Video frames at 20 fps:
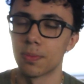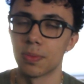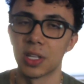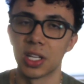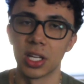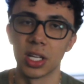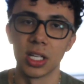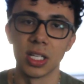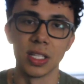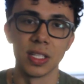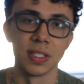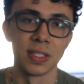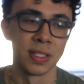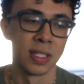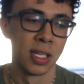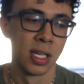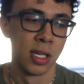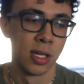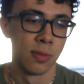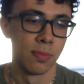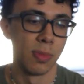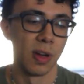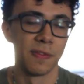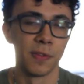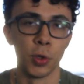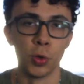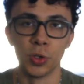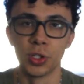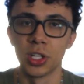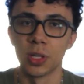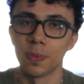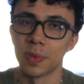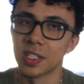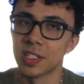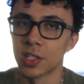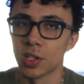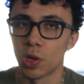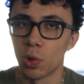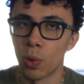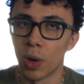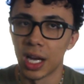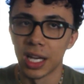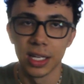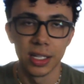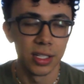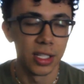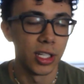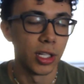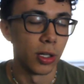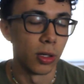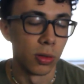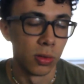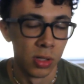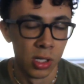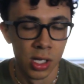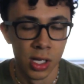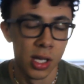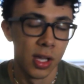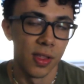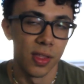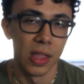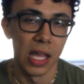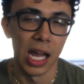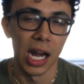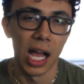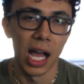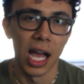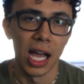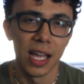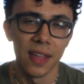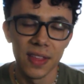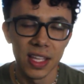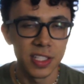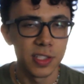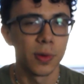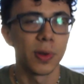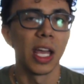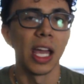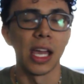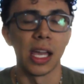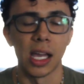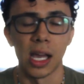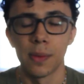because my viewership isn't quite, you know, that high, and that's okay.